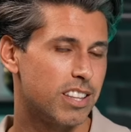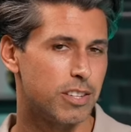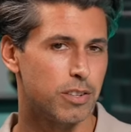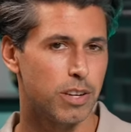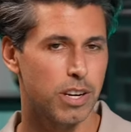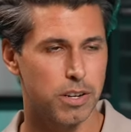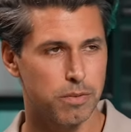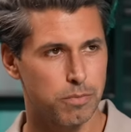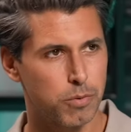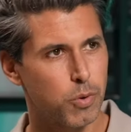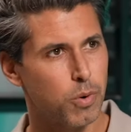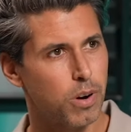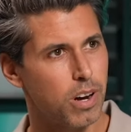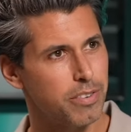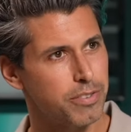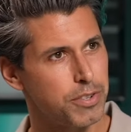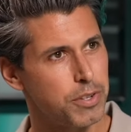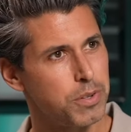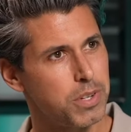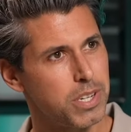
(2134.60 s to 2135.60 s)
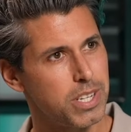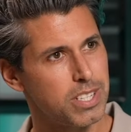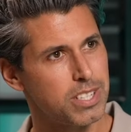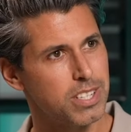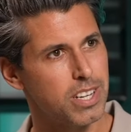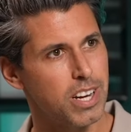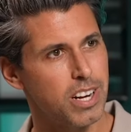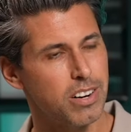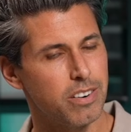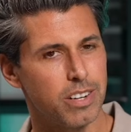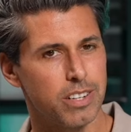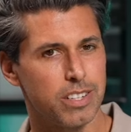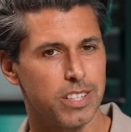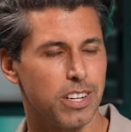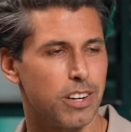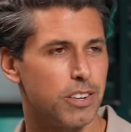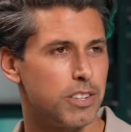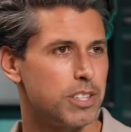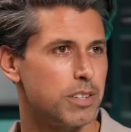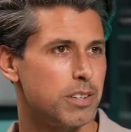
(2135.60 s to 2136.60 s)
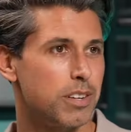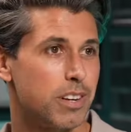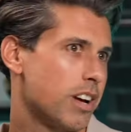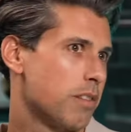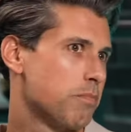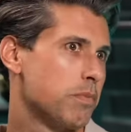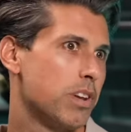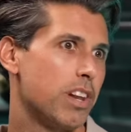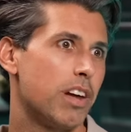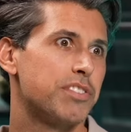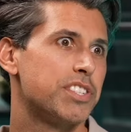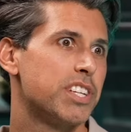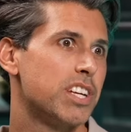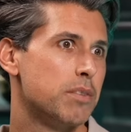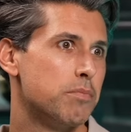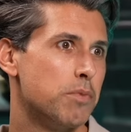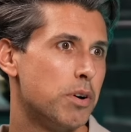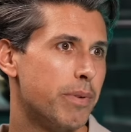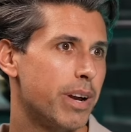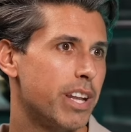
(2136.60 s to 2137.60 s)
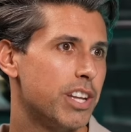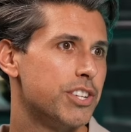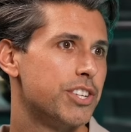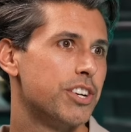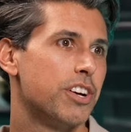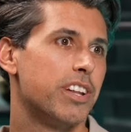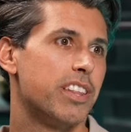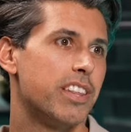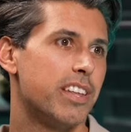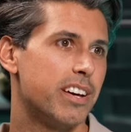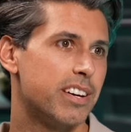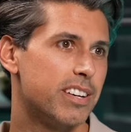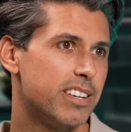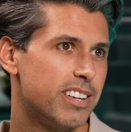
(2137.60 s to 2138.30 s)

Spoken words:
I think you had quite a few years there, and you know, I'd love to hear more about the journey there.